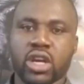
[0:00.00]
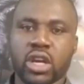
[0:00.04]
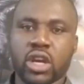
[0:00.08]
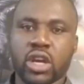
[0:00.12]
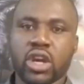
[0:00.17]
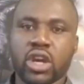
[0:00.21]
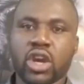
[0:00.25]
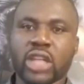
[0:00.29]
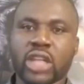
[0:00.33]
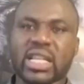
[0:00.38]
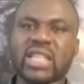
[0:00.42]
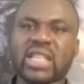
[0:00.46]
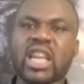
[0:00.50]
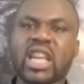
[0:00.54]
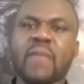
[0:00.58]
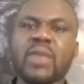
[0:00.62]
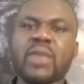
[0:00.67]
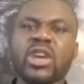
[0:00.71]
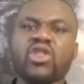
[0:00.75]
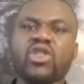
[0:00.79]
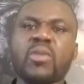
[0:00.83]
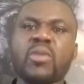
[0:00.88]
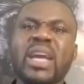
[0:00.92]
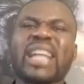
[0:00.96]
Except
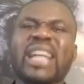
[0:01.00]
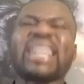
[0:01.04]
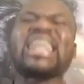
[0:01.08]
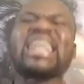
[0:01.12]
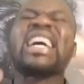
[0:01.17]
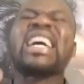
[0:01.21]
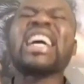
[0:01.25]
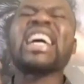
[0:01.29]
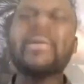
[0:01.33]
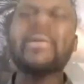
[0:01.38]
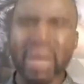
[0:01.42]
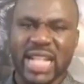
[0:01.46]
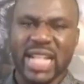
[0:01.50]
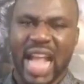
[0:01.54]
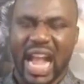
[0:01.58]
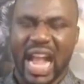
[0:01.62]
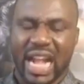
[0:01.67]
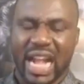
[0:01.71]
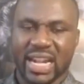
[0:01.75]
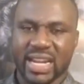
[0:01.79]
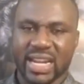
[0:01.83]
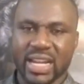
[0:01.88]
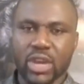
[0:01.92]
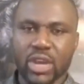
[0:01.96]
say you be
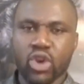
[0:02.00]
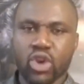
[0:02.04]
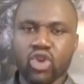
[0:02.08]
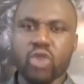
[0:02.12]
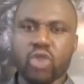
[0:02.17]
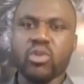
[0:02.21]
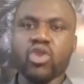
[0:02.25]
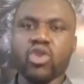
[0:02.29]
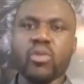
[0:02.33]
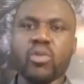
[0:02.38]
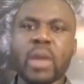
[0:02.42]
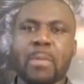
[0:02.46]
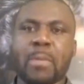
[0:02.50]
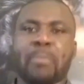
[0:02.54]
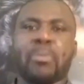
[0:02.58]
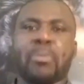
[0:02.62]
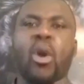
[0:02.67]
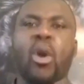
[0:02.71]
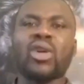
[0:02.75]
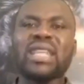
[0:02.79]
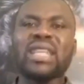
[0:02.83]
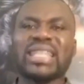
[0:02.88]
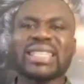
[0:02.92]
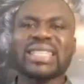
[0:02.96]
criminal. You be
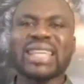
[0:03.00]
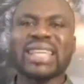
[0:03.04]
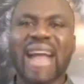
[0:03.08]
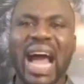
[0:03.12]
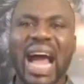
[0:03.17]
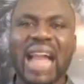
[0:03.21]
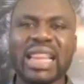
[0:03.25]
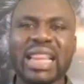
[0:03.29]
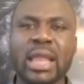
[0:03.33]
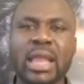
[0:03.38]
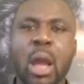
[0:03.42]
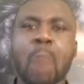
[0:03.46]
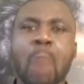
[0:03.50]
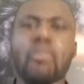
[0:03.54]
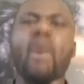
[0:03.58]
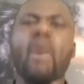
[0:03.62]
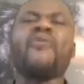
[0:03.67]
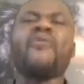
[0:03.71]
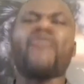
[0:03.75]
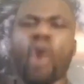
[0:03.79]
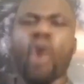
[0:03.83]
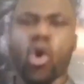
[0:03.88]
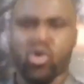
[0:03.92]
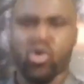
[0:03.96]
political
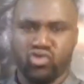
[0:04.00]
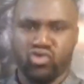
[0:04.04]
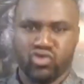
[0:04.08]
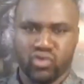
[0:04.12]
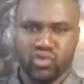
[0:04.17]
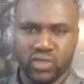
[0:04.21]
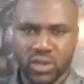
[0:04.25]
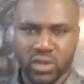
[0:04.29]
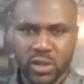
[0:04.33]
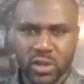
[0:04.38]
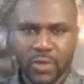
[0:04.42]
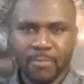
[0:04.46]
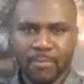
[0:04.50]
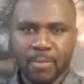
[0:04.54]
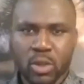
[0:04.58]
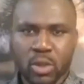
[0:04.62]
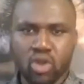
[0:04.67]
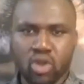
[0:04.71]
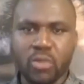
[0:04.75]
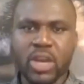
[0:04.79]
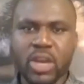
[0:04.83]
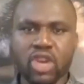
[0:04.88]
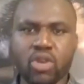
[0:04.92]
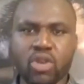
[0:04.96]
buffoon.
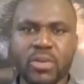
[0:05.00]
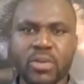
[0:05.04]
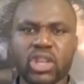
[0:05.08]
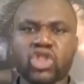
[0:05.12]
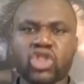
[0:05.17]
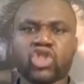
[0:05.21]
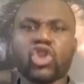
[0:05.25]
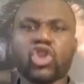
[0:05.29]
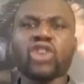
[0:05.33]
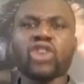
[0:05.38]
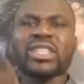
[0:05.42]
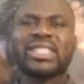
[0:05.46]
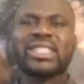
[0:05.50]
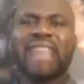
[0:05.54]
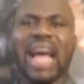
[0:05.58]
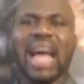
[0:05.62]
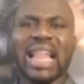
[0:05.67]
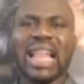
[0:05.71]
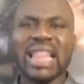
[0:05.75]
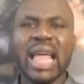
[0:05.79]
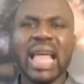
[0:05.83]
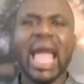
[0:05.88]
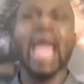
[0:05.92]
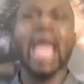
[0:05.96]
You be
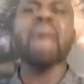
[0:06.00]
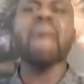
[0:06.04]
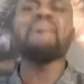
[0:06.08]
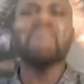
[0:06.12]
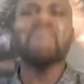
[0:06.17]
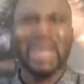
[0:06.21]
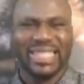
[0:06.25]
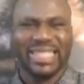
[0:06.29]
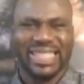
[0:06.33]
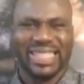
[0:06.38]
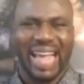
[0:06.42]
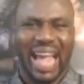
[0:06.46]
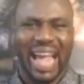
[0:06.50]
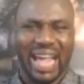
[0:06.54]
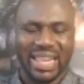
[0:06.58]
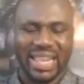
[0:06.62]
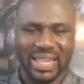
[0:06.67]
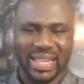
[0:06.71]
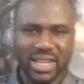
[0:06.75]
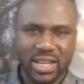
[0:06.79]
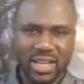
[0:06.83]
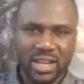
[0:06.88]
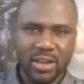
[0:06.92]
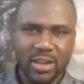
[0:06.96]
social imbecile
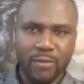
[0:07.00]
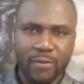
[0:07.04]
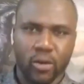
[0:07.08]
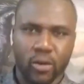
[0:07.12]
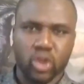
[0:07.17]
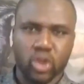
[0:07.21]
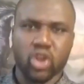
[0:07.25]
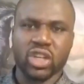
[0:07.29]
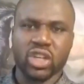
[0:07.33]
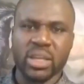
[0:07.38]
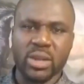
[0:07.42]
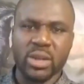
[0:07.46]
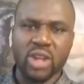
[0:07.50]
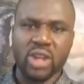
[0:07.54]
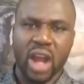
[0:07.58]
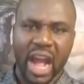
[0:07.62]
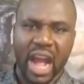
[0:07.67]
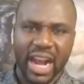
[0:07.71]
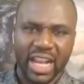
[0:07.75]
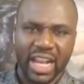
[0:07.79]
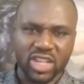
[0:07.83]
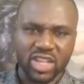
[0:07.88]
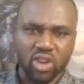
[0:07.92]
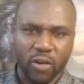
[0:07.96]
for talking to me not
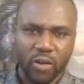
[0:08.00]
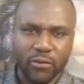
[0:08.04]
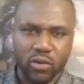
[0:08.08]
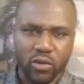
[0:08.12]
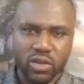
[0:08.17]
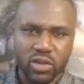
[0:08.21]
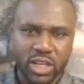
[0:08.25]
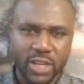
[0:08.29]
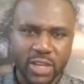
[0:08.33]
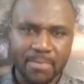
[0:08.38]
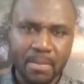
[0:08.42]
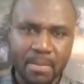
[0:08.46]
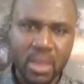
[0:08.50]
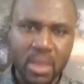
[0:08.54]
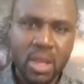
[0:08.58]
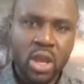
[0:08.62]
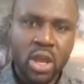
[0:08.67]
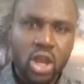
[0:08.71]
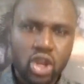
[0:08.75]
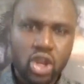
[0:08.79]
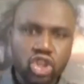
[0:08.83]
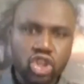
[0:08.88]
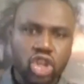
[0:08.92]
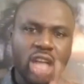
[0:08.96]
arrest John Fundi.
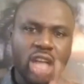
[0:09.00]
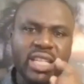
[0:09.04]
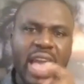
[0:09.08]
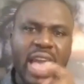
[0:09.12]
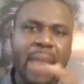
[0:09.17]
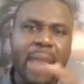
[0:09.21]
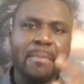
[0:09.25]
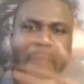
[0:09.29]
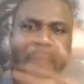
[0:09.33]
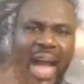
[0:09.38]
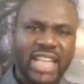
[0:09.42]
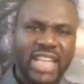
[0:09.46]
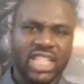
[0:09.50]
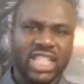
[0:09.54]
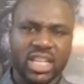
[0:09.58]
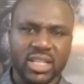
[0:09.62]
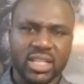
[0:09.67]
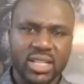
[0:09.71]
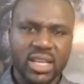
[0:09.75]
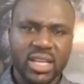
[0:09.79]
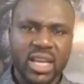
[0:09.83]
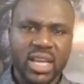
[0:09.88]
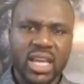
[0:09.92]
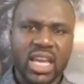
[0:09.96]
Just imagine
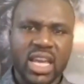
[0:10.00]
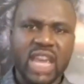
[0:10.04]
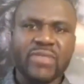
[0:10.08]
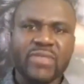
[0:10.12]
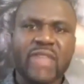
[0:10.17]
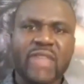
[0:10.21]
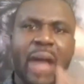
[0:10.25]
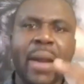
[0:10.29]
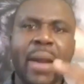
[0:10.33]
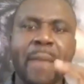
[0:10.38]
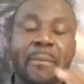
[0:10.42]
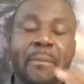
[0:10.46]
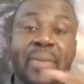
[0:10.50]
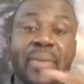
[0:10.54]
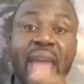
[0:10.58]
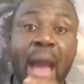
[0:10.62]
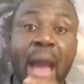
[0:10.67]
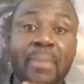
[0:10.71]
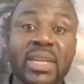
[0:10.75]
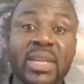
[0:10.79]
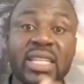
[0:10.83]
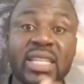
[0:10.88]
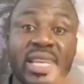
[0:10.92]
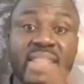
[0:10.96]
if that way
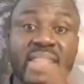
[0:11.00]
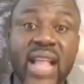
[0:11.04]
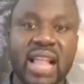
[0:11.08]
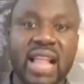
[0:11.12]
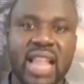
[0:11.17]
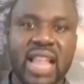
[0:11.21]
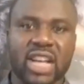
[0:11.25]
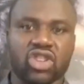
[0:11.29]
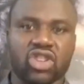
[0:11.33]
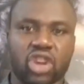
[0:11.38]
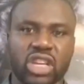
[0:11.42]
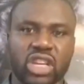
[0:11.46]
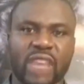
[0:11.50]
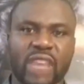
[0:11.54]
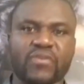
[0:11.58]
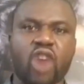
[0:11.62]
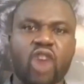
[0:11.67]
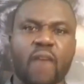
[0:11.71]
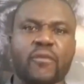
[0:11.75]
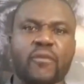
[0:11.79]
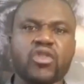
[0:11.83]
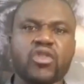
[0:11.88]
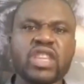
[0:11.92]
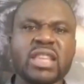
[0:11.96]
Biya be declare election. If
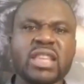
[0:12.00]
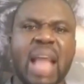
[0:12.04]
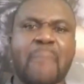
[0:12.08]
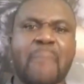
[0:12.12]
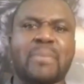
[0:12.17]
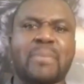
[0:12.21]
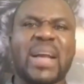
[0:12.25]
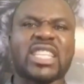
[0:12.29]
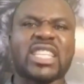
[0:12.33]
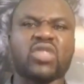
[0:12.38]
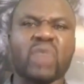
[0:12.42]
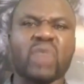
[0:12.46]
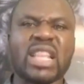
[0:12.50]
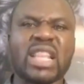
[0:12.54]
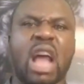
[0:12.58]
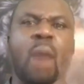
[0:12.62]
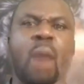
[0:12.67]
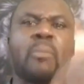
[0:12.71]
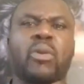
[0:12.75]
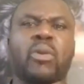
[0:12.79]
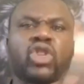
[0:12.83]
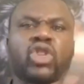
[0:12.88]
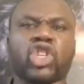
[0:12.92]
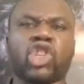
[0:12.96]
John Fundi in a person when an
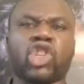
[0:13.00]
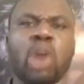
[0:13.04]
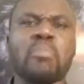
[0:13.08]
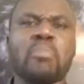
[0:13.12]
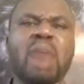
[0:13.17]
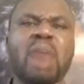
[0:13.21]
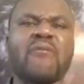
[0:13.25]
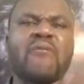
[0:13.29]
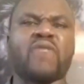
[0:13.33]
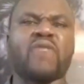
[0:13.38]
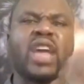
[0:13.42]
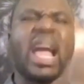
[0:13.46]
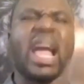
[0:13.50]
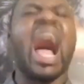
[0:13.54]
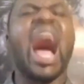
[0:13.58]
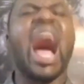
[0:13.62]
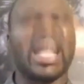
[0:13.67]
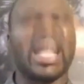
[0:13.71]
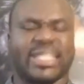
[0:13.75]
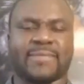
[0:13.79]
opposition man for a heart,